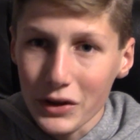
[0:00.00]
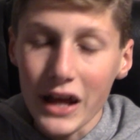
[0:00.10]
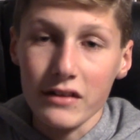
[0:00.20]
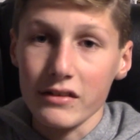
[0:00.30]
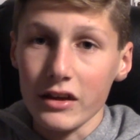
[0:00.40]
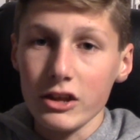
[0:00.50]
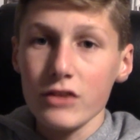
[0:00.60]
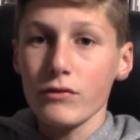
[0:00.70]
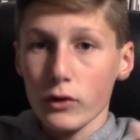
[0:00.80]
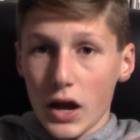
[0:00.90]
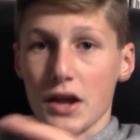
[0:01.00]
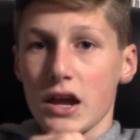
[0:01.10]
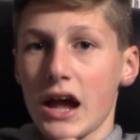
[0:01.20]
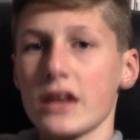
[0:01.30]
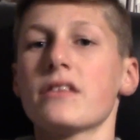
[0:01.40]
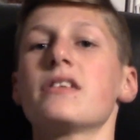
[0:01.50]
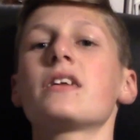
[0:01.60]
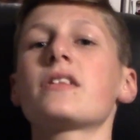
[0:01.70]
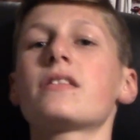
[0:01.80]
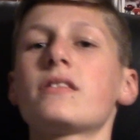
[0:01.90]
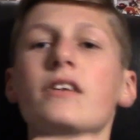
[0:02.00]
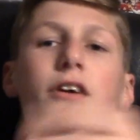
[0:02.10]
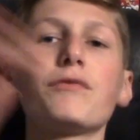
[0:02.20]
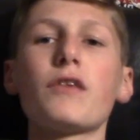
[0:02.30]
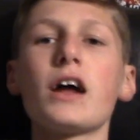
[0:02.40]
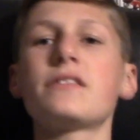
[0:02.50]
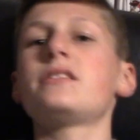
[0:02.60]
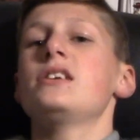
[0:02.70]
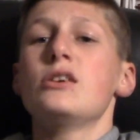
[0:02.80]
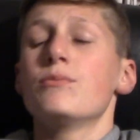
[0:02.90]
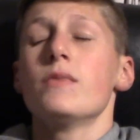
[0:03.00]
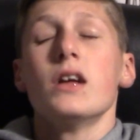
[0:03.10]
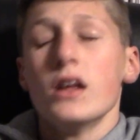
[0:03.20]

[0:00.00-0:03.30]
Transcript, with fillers: We gotta say, even though I kind of said that they're a fraud team,